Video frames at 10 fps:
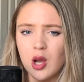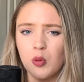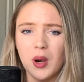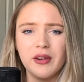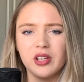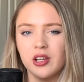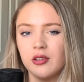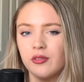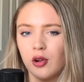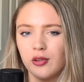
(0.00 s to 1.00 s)
where it can
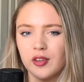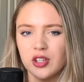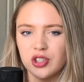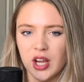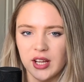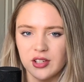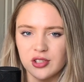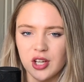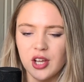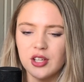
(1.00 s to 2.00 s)
evolve and change.